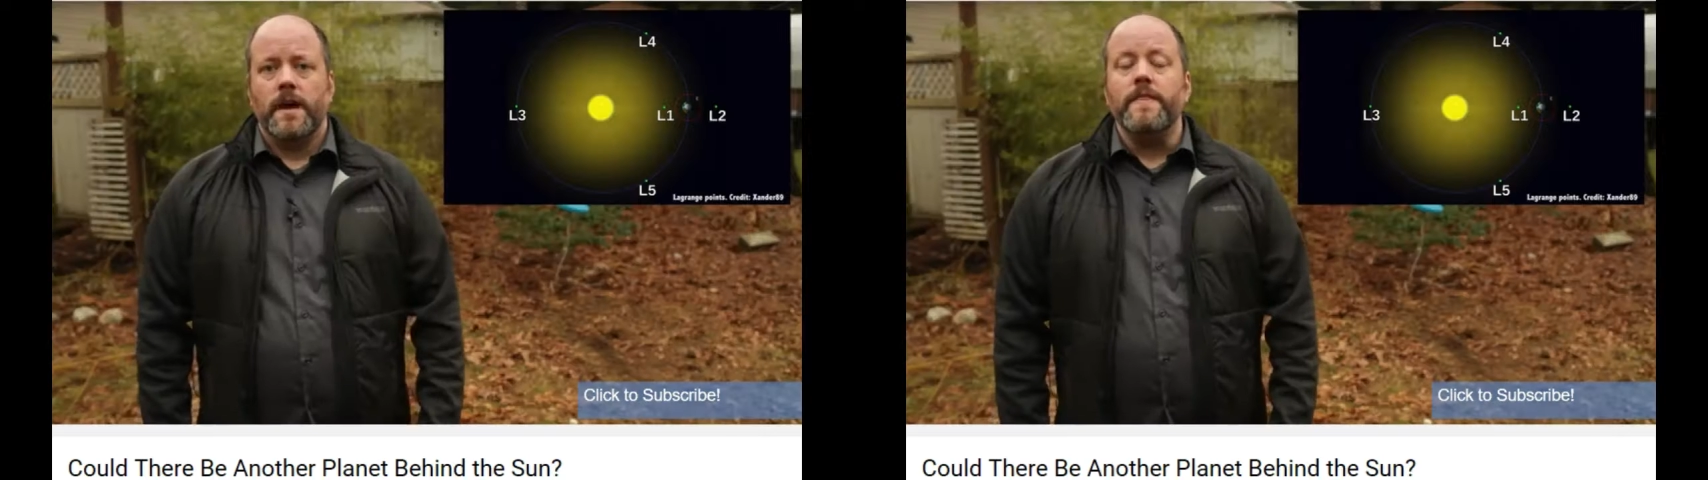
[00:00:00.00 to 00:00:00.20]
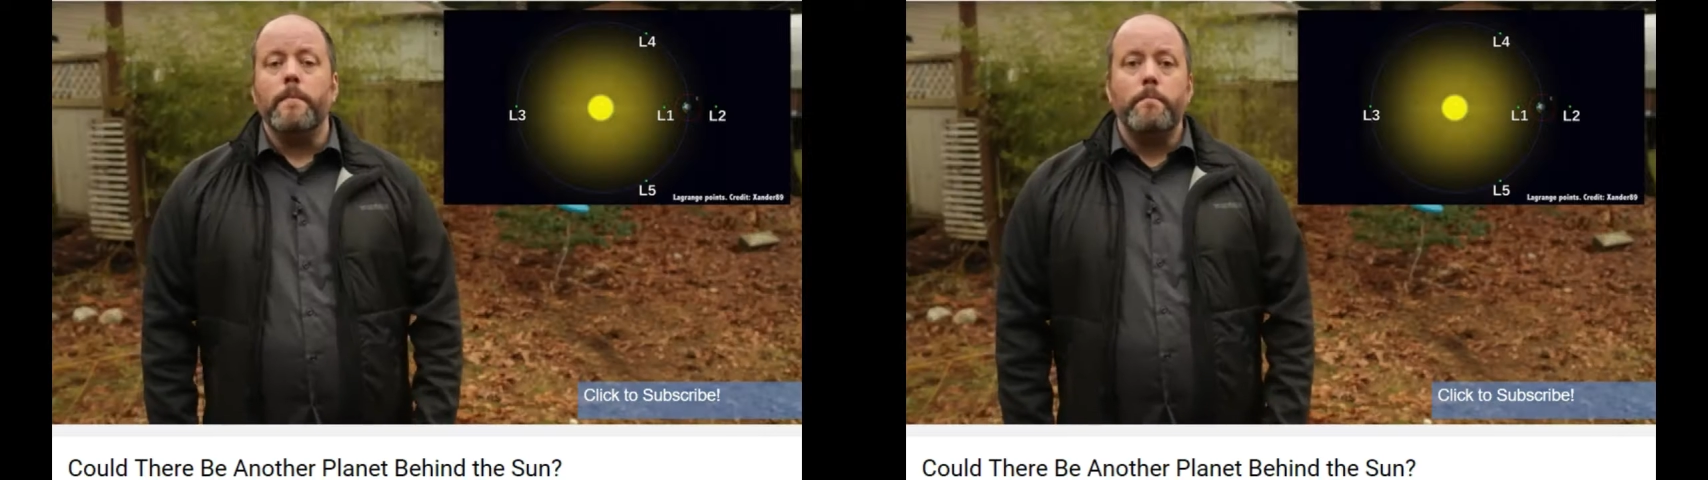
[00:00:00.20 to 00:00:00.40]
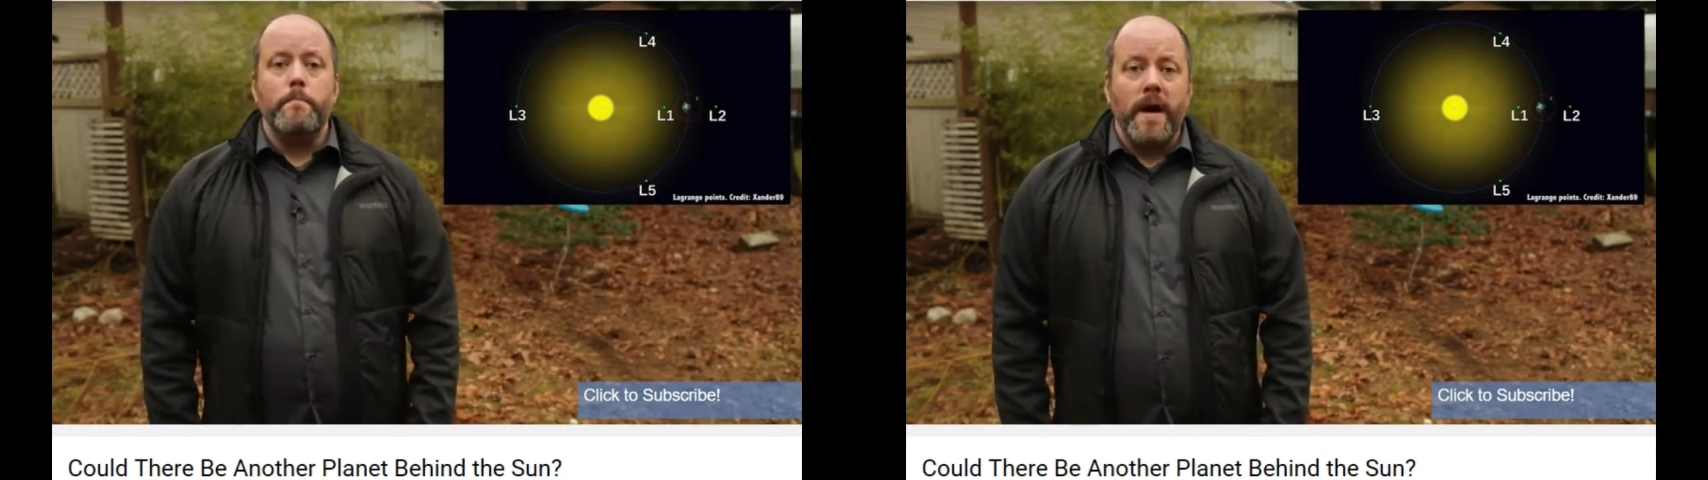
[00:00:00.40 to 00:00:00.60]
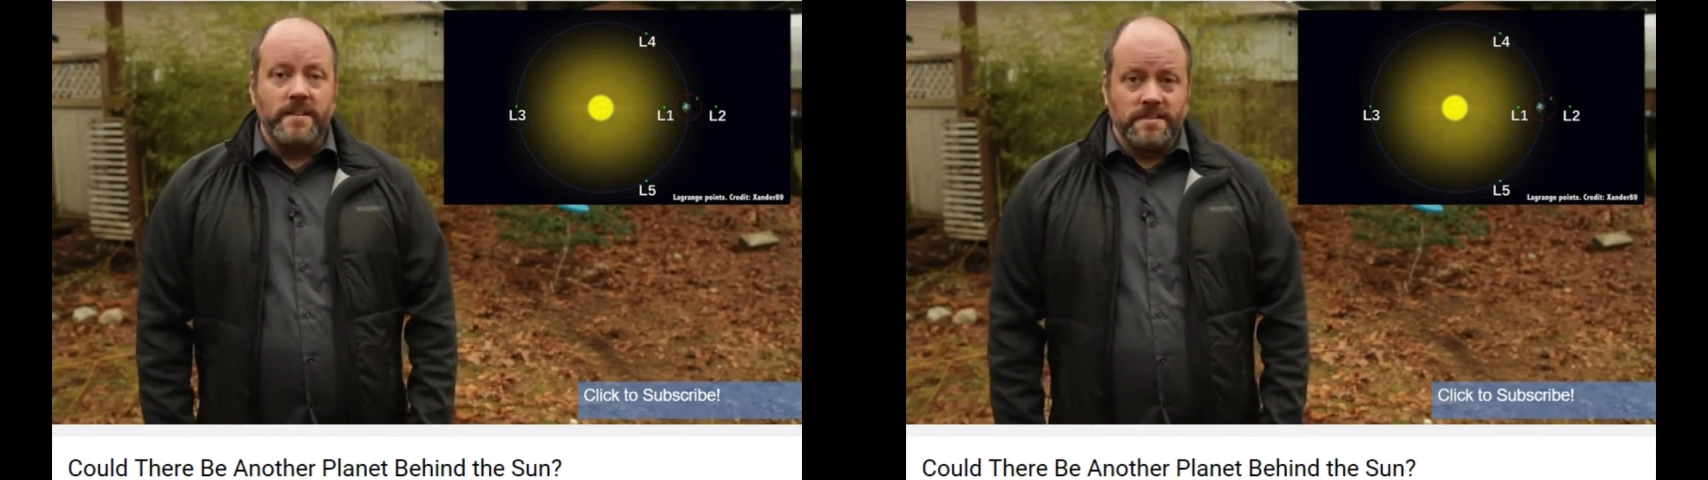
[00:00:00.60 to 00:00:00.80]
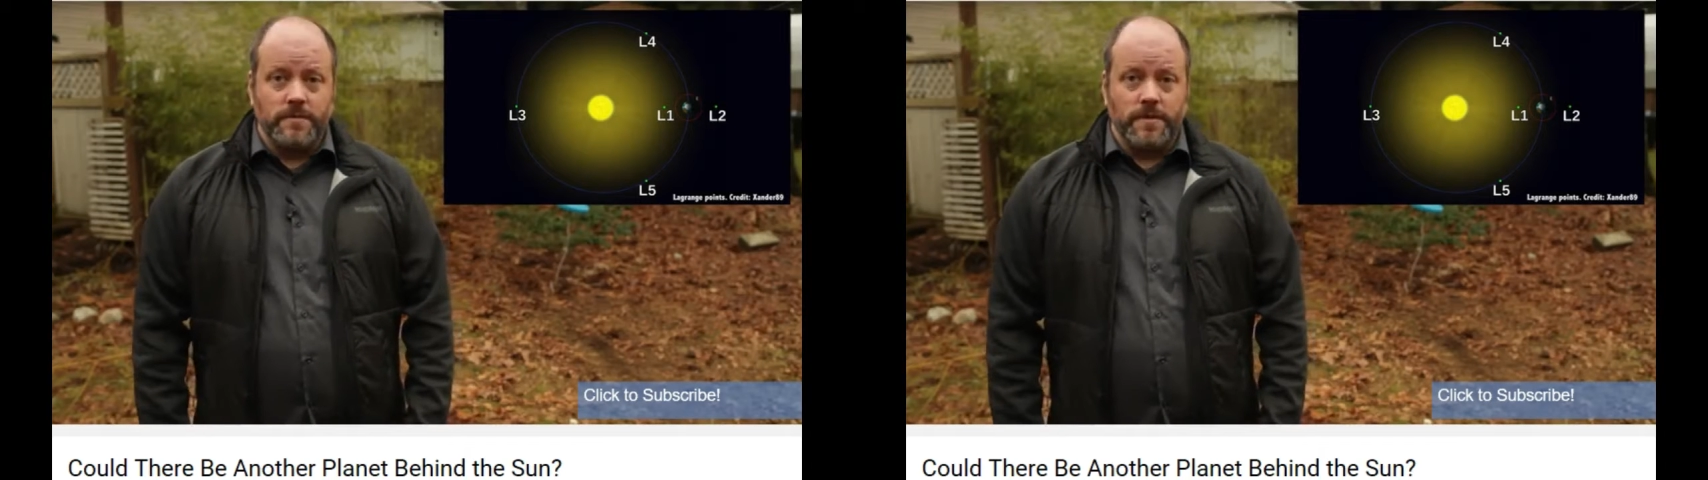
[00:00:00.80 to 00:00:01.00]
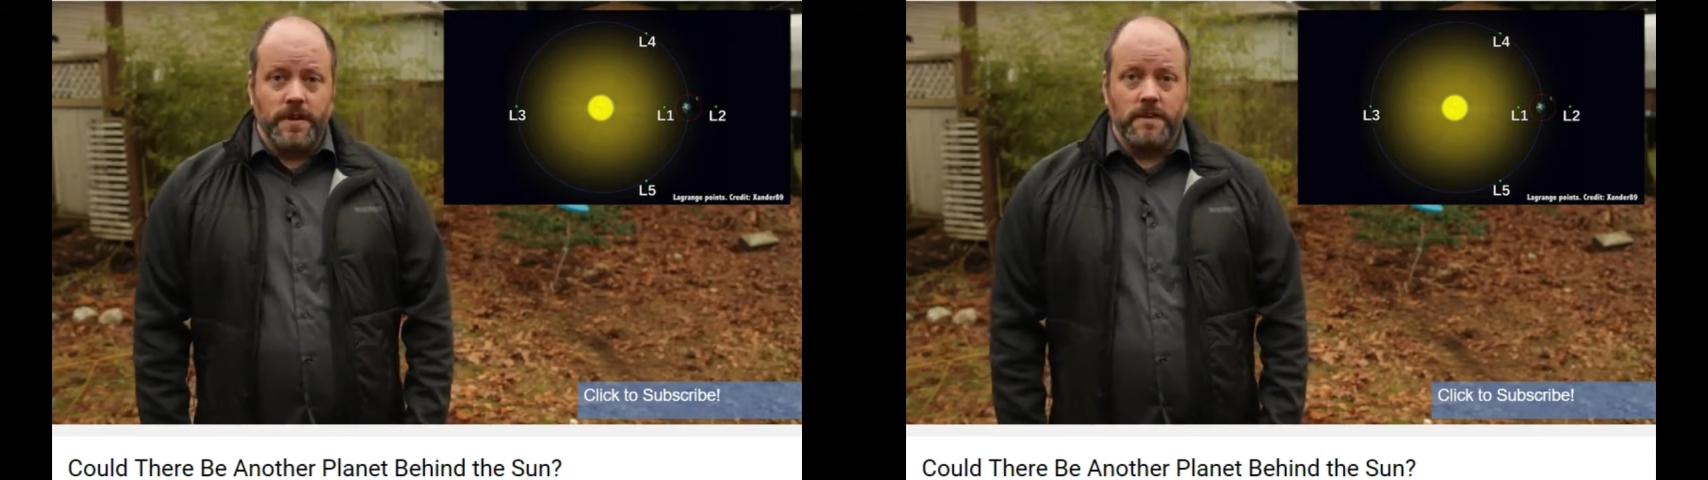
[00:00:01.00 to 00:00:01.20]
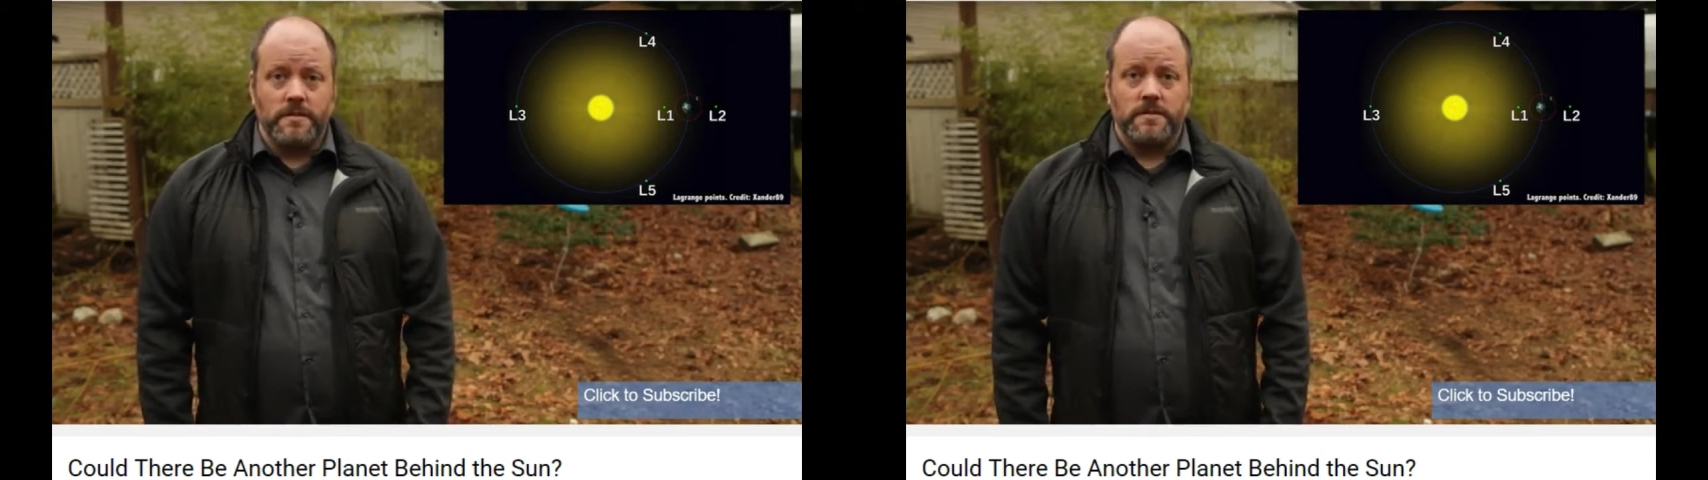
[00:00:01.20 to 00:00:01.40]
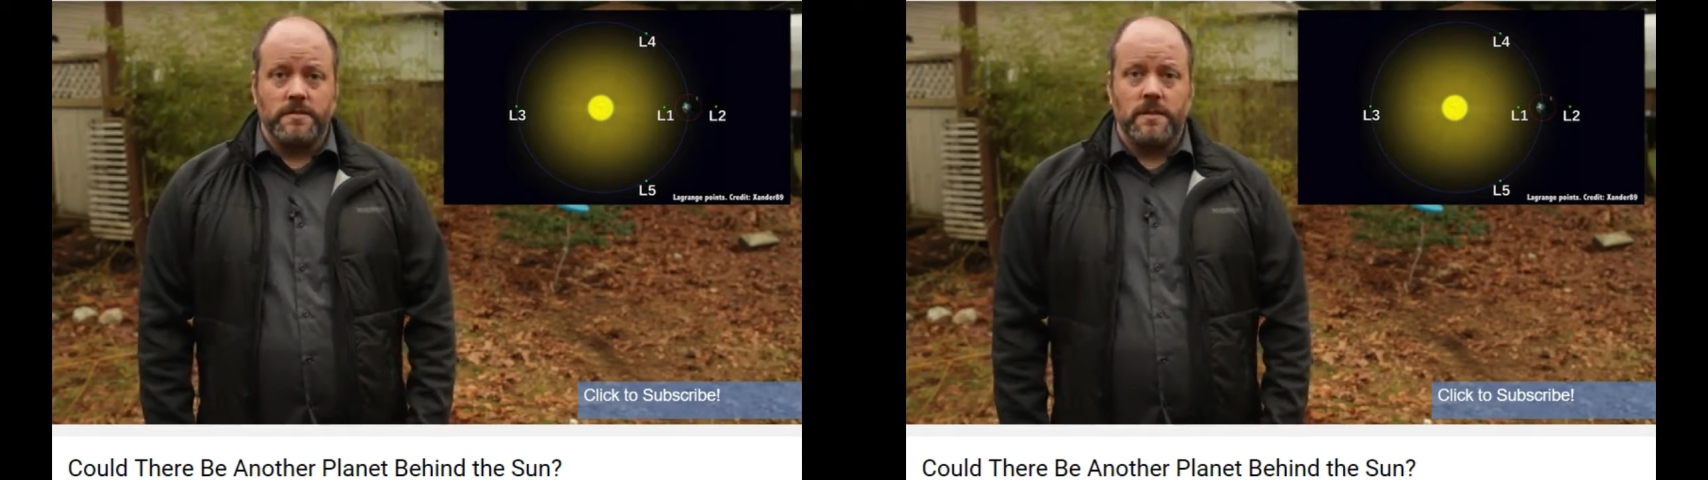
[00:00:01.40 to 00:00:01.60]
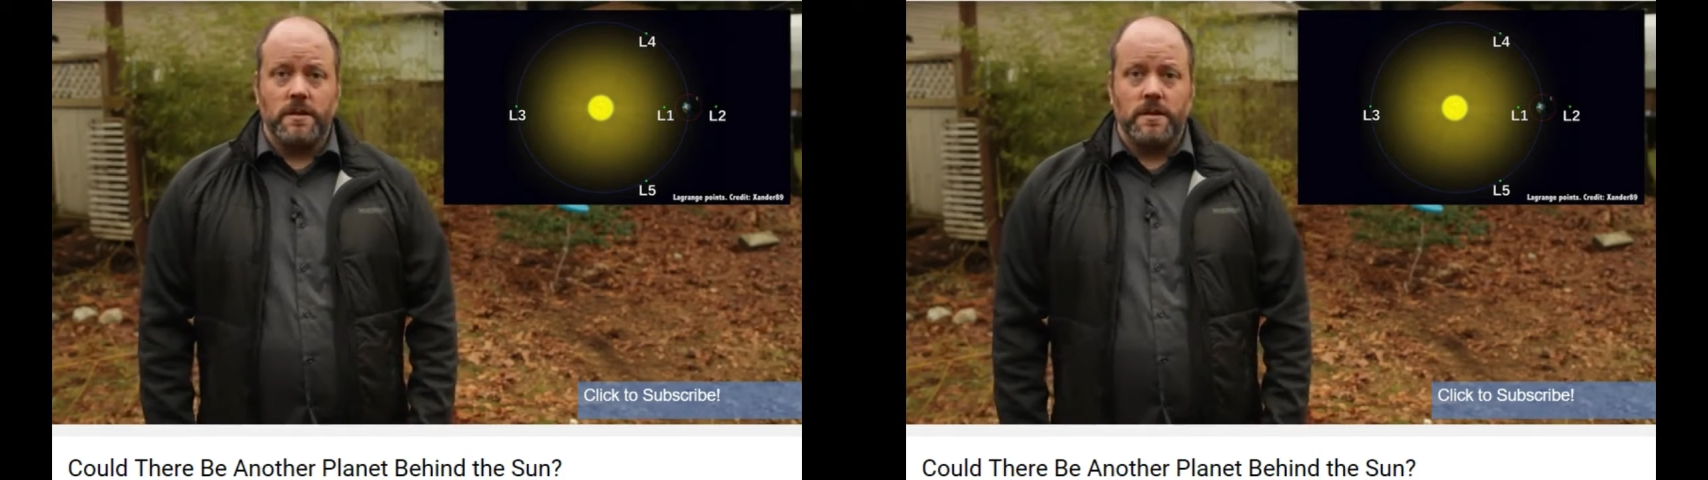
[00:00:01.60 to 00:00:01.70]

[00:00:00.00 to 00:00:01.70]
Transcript: And the best of these